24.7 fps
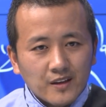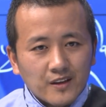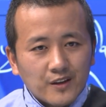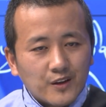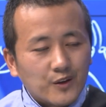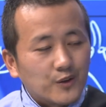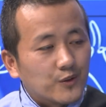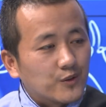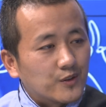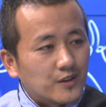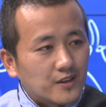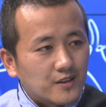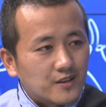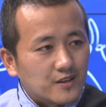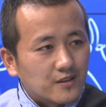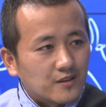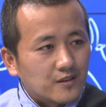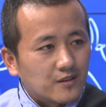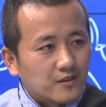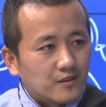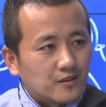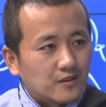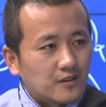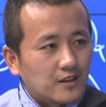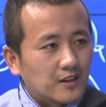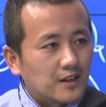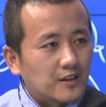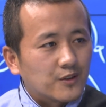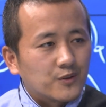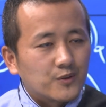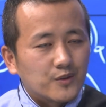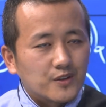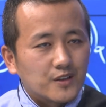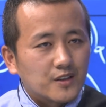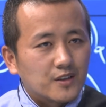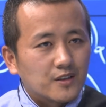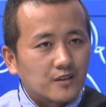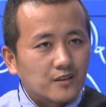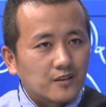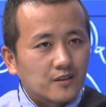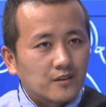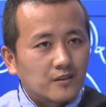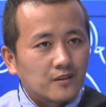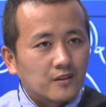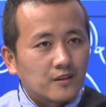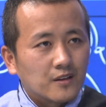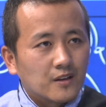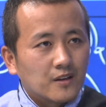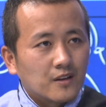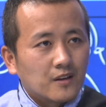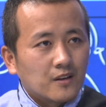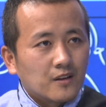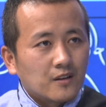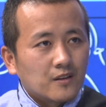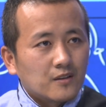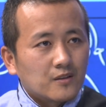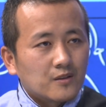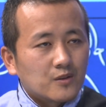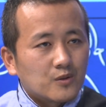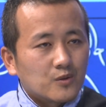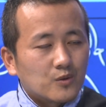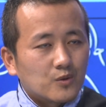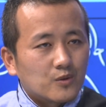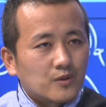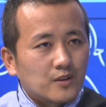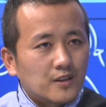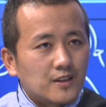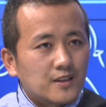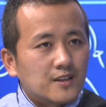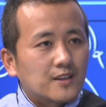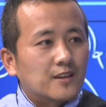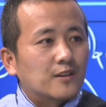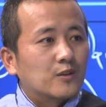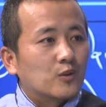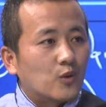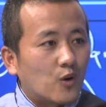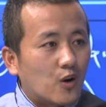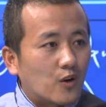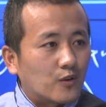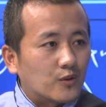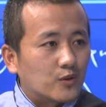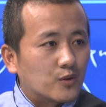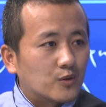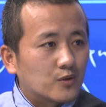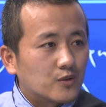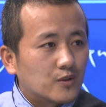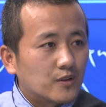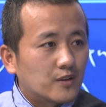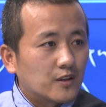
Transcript: hairdresser, electrician, so these are not.